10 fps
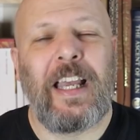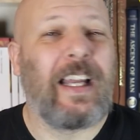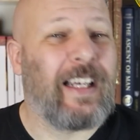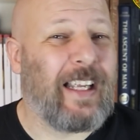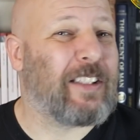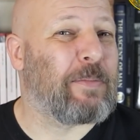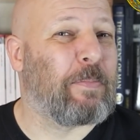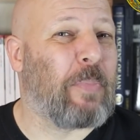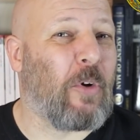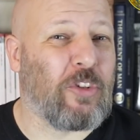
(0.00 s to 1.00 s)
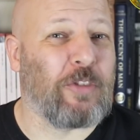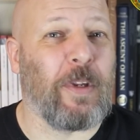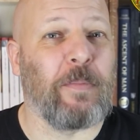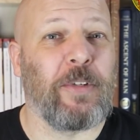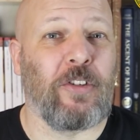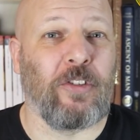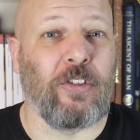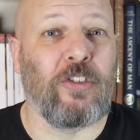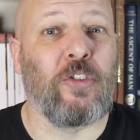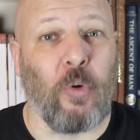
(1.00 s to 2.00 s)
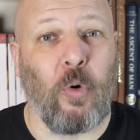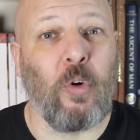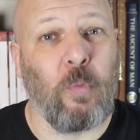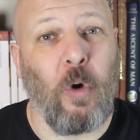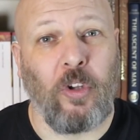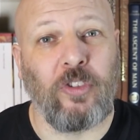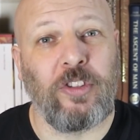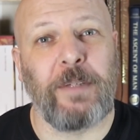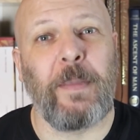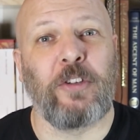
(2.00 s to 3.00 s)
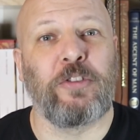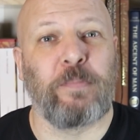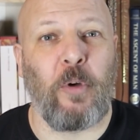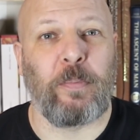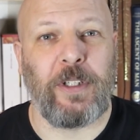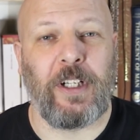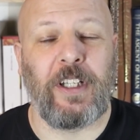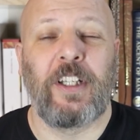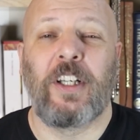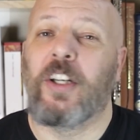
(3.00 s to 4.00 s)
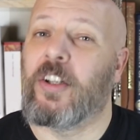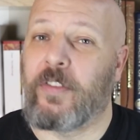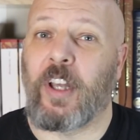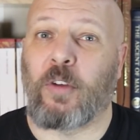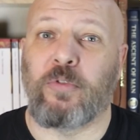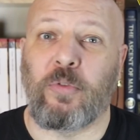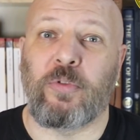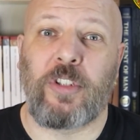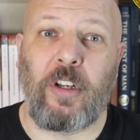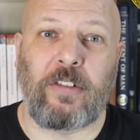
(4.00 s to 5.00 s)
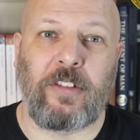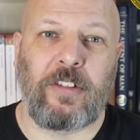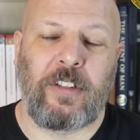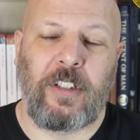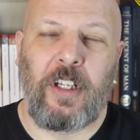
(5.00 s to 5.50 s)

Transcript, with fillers: and that's possibly because Thor was the most popular of the Old Norse gods.